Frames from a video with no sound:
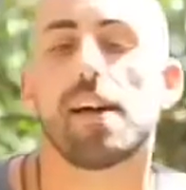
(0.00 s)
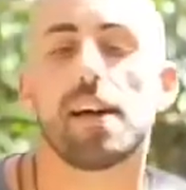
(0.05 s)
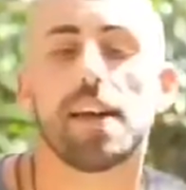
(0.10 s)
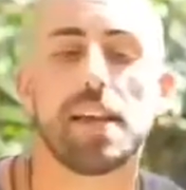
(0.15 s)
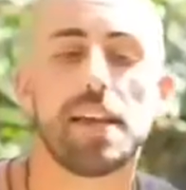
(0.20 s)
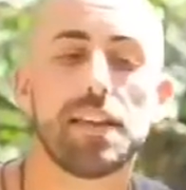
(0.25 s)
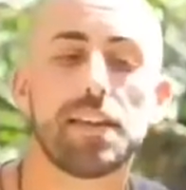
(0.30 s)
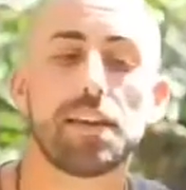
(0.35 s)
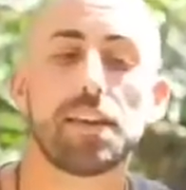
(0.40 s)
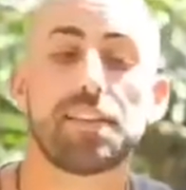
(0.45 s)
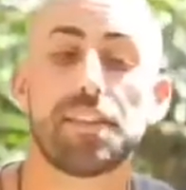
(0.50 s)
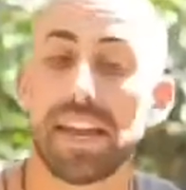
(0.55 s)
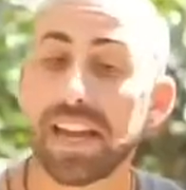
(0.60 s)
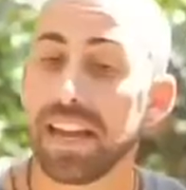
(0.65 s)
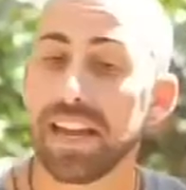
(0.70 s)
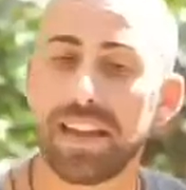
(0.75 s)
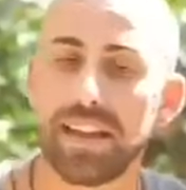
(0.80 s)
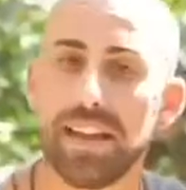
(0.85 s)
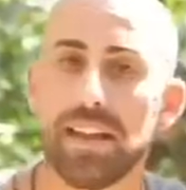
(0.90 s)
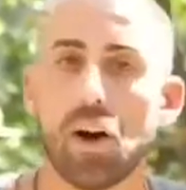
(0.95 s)
in a
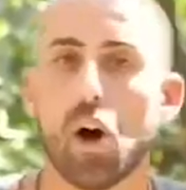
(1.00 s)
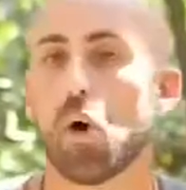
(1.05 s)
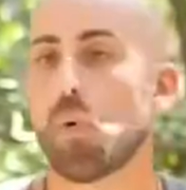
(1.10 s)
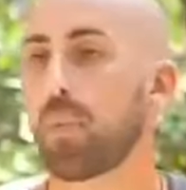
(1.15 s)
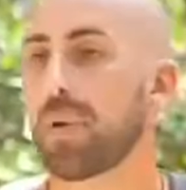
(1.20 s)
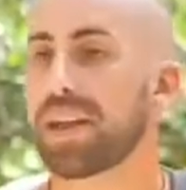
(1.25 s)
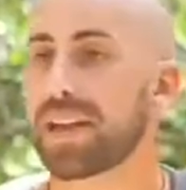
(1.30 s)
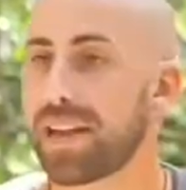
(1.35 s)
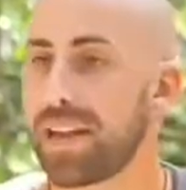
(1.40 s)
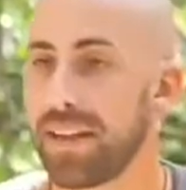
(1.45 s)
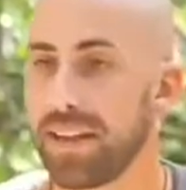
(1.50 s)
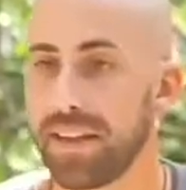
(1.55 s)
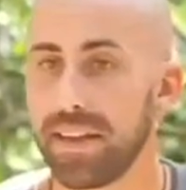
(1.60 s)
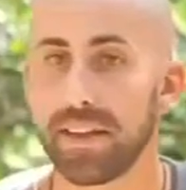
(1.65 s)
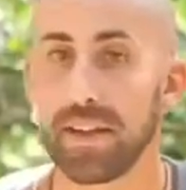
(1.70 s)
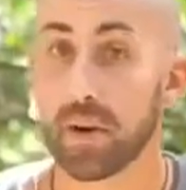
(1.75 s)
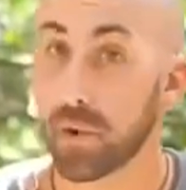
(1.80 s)
daily or weekly